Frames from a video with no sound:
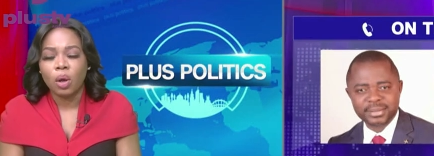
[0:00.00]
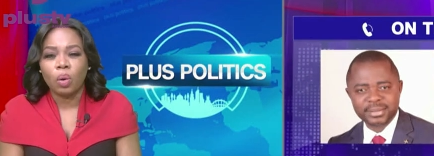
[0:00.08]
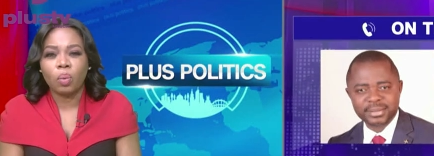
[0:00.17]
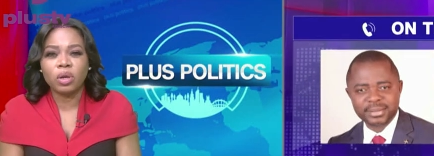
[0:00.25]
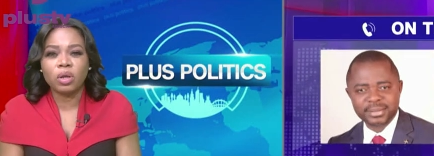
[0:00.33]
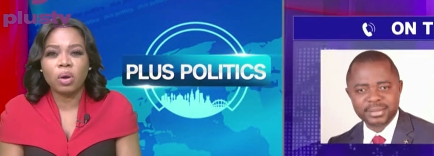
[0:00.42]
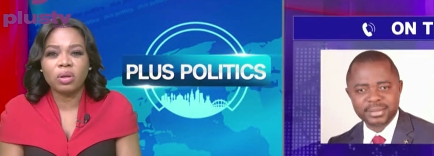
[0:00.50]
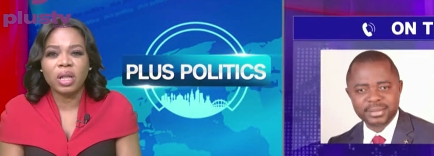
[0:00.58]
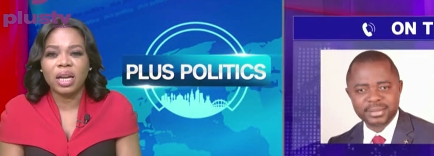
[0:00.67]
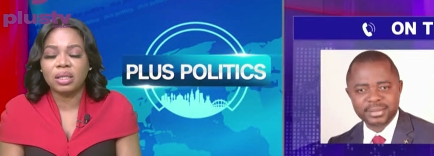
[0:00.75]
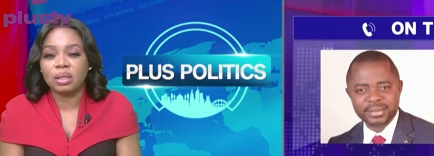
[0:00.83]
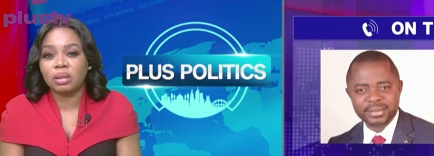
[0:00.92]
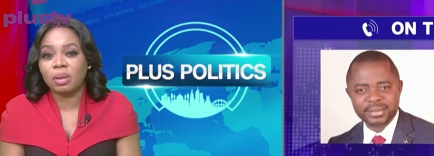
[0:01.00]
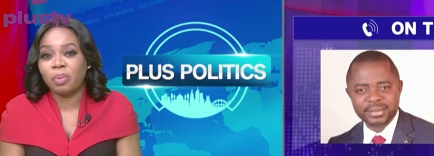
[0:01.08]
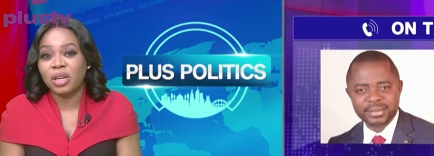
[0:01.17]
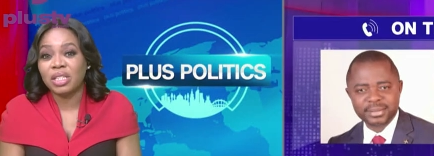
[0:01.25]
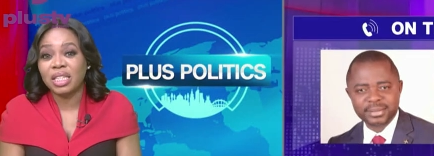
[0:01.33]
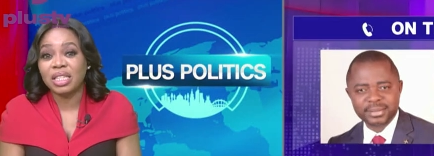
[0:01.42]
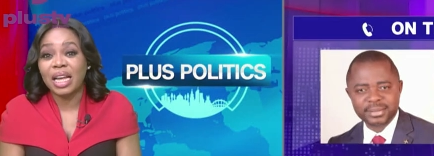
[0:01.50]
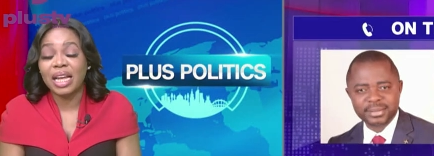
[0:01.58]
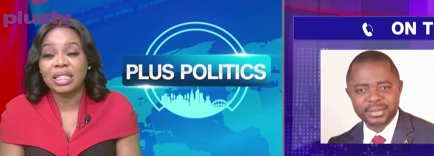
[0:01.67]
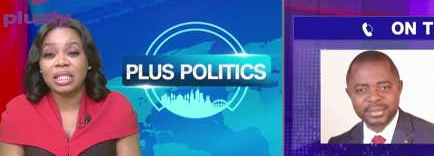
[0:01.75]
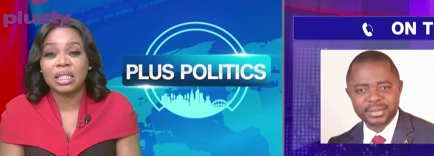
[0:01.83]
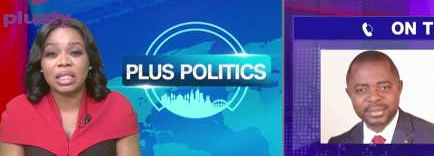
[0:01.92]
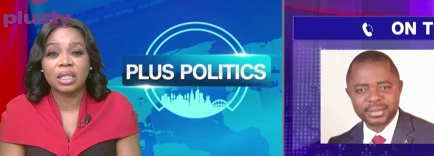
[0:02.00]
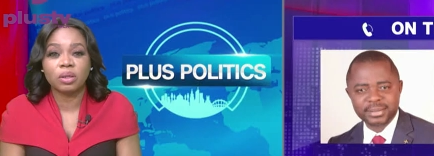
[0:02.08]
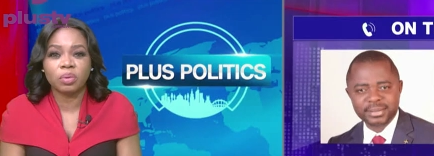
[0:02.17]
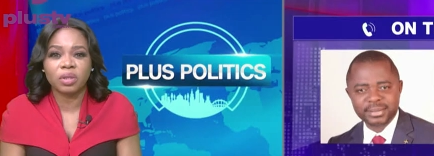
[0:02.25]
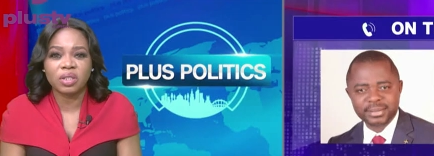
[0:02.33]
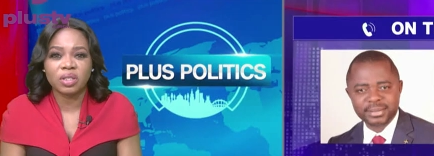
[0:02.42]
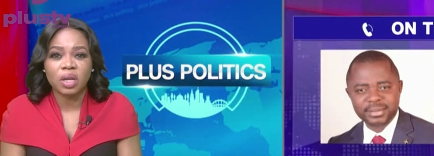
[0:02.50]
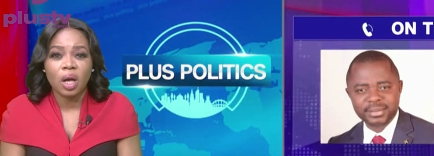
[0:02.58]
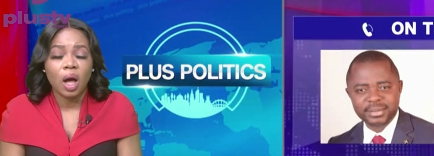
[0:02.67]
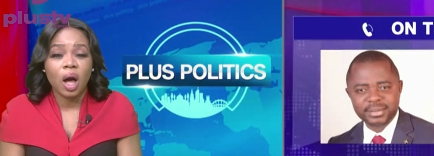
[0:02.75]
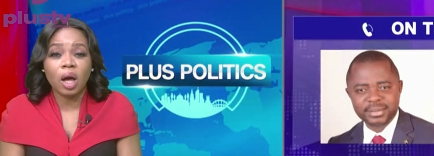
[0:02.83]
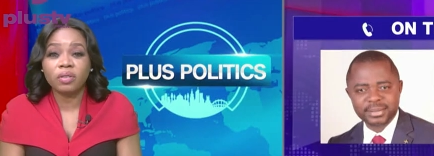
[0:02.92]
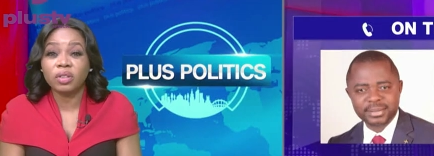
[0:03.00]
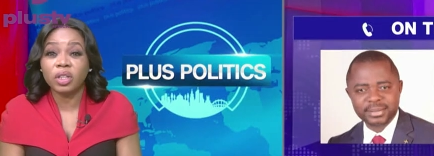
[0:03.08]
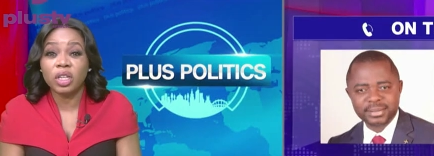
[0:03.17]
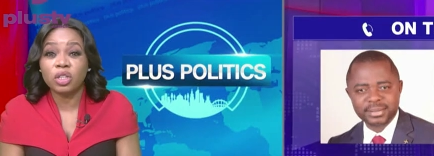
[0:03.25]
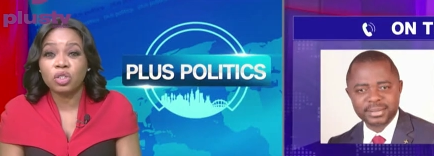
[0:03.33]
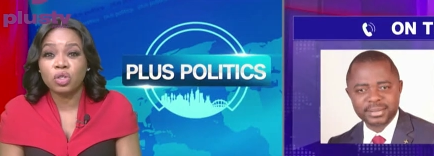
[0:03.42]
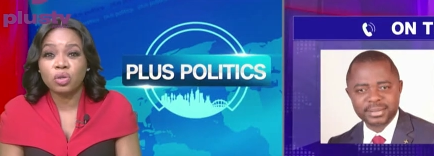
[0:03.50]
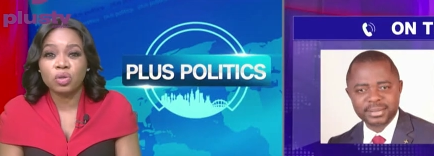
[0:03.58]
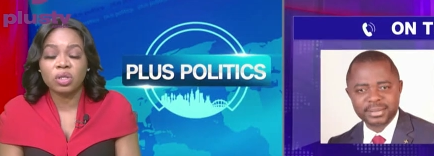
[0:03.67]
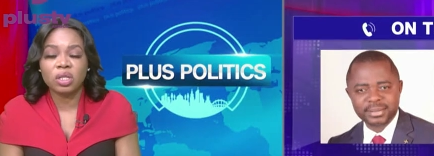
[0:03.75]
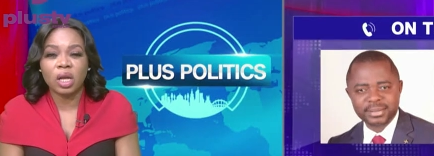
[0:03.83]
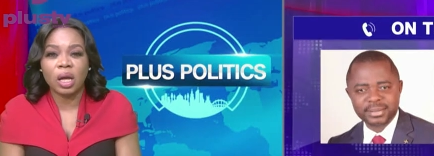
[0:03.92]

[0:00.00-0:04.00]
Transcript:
Speaker 1: We know that the president has to deal with other issues.